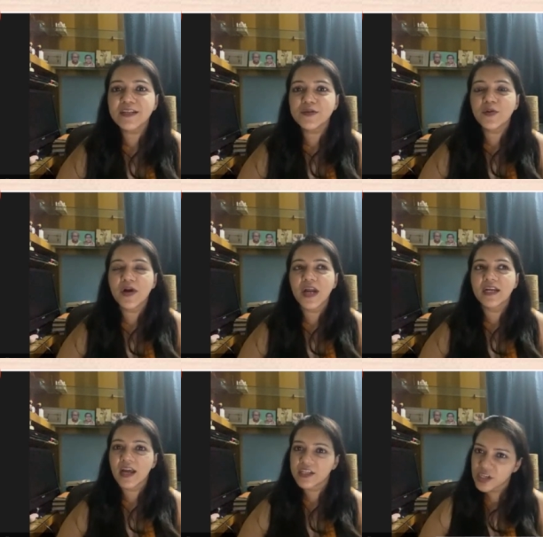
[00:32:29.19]
So, it
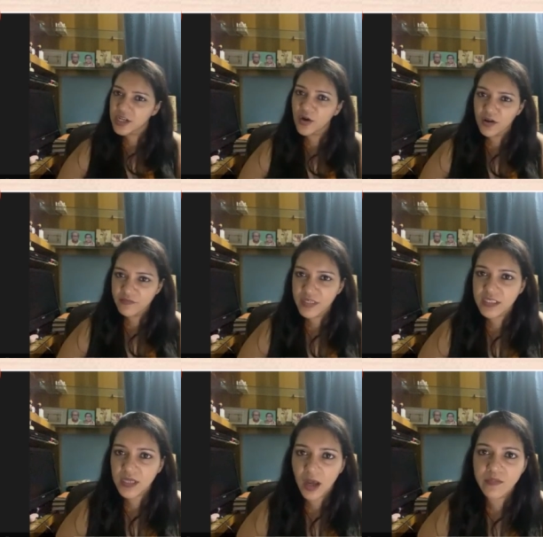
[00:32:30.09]
actually always
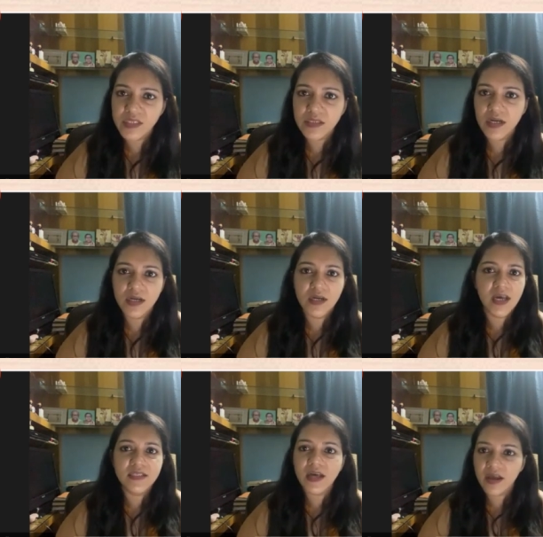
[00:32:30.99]
comes uh,
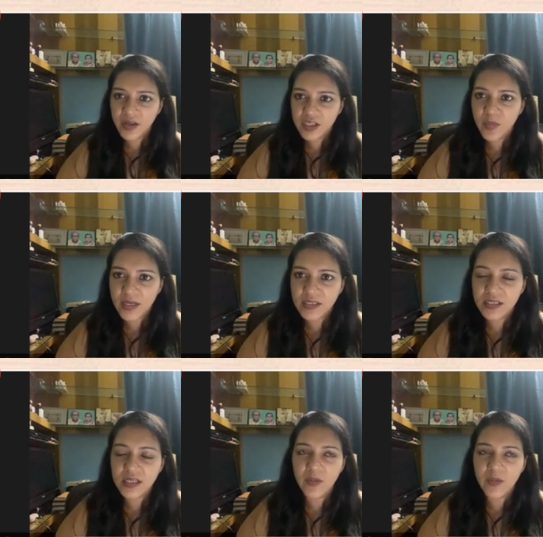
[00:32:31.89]
as unexpected.